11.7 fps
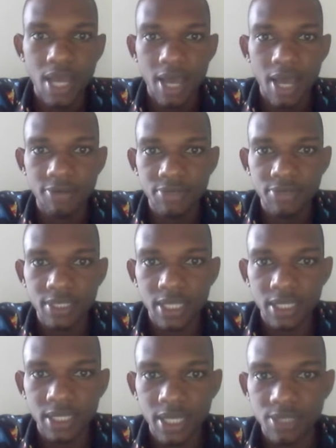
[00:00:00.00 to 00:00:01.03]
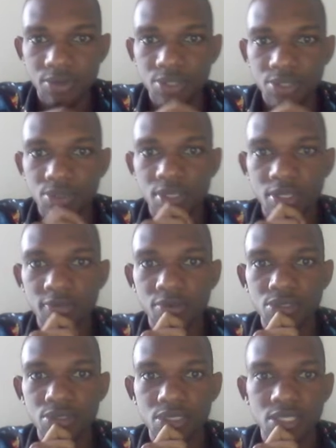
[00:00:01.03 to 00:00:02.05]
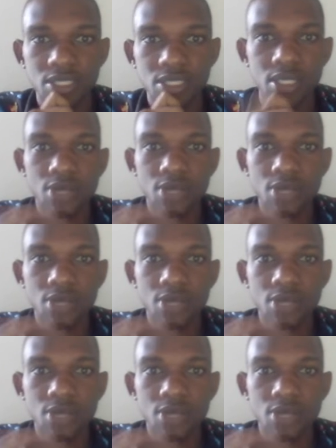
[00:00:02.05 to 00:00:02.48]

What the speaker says: average, and that's going to give us this.